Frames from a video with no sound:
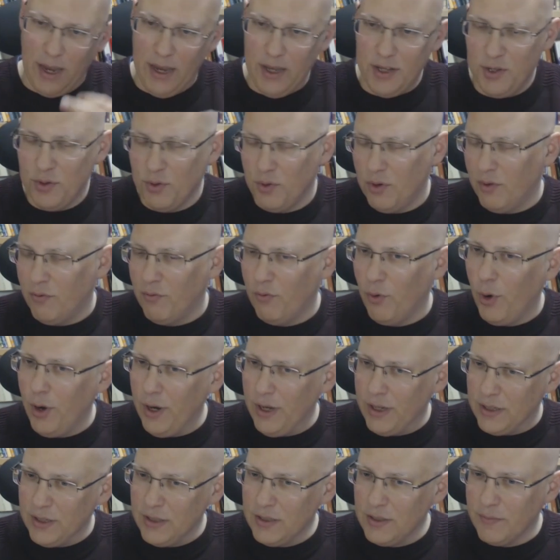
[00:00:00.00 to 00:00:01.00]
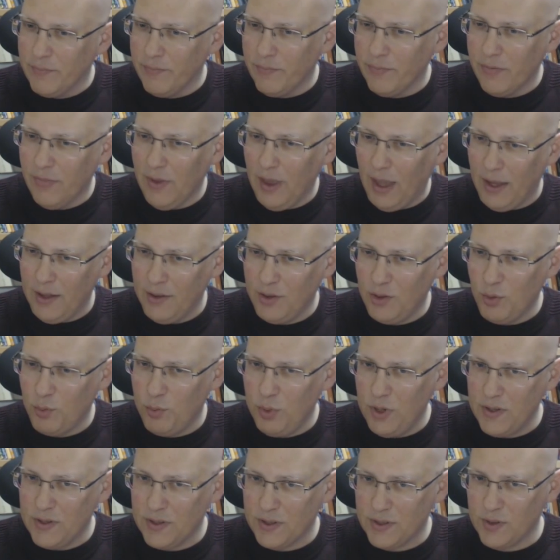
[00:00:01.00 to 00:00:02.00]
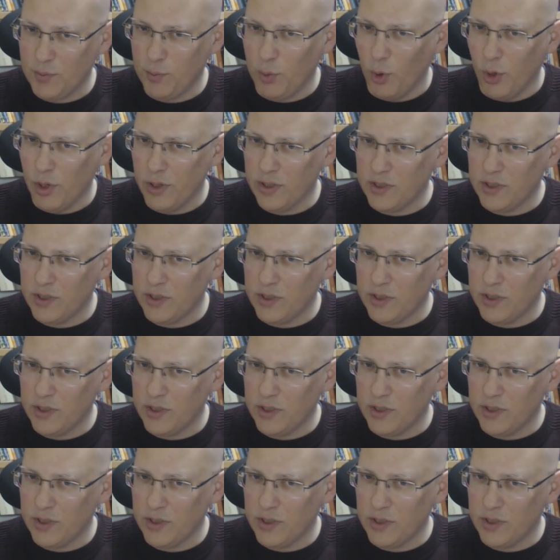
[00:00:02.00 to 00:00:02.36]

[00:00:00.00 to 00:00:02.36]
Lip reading: to avoid it and to beat the spoils